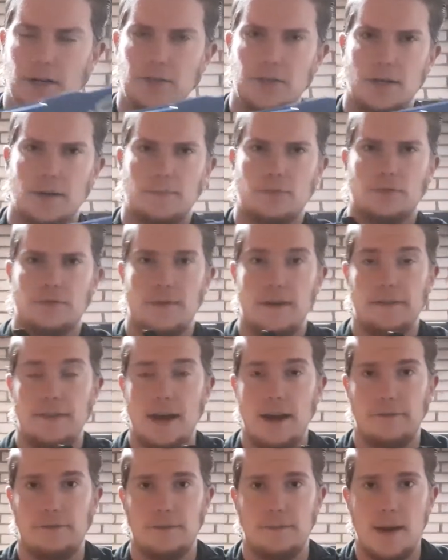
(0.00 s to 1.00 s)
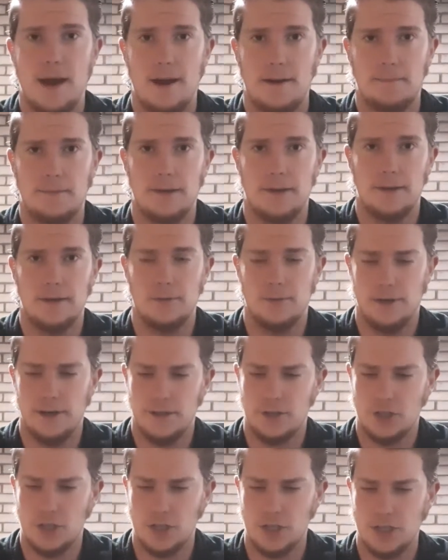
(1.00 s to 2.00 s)
to prevent that from happening,
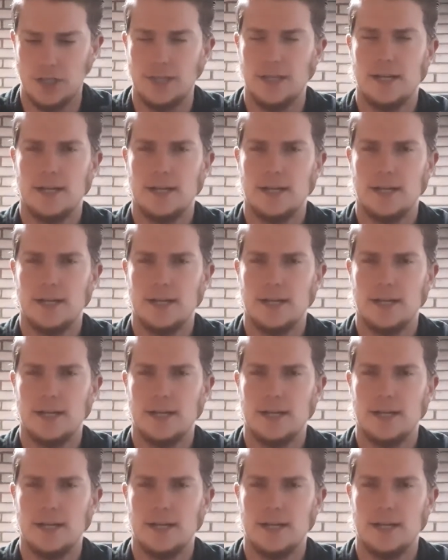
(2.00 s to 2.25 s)
which